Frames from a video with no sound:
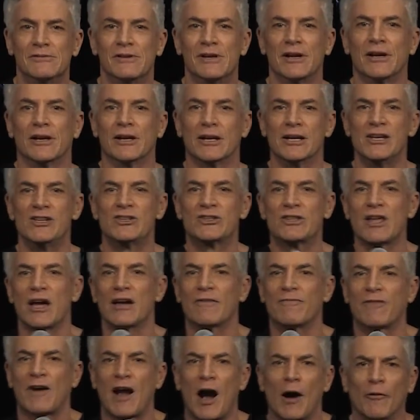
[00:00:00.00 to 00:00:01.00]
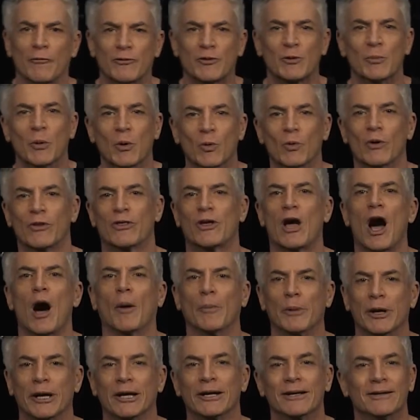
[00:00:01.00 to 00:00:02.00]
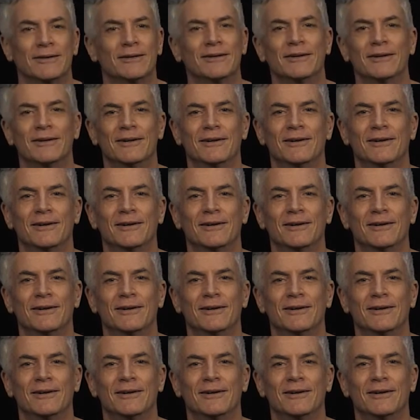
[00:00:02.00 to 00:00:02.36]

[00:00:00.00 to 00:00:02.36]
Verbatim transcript: then at least they're comfortable with coming.